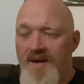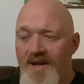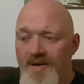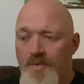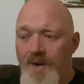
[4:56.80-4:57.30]

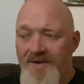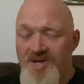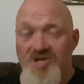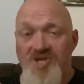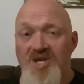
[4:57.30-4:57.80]
in a way
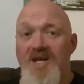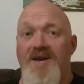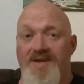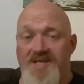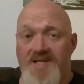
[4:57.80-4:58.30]
that she
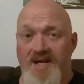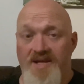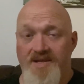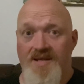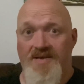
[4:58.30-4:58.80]

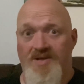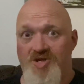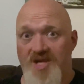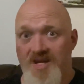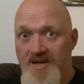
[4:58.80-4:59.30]
understands and that
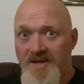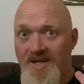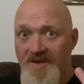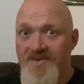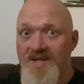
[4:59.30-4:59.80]
she
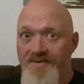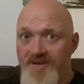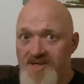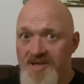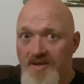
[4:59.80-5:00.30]
gives love
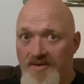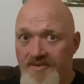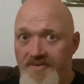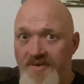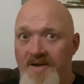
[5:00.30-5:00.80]

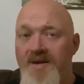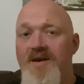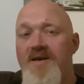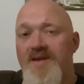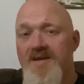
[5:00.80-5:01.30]
herself,
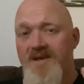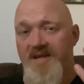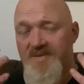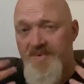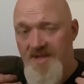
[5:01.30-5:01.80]
that
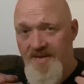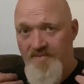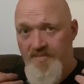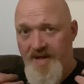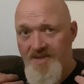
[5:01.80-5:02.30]
it's being
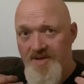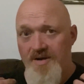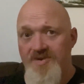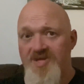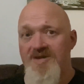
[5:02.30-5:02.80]
given back to
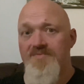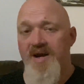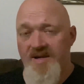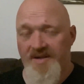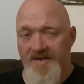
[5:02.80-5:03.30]
her and she
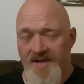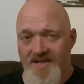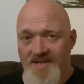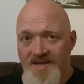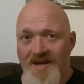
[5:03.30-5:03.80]
recognises it